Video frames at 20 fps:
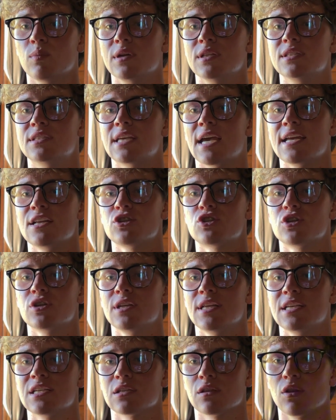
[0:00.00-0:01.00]
when
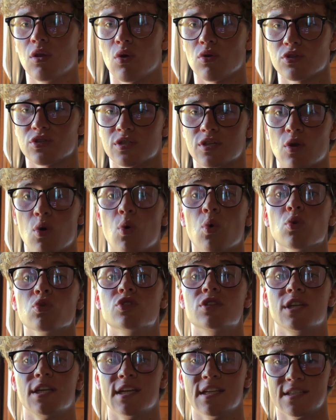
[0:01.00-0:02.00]
tension is lost,
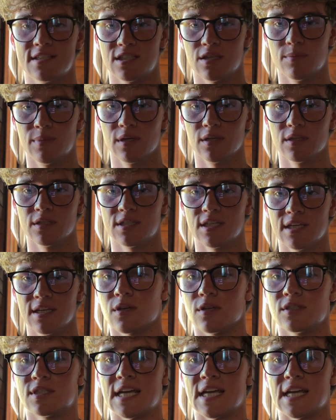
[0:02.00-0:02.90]
causing instability.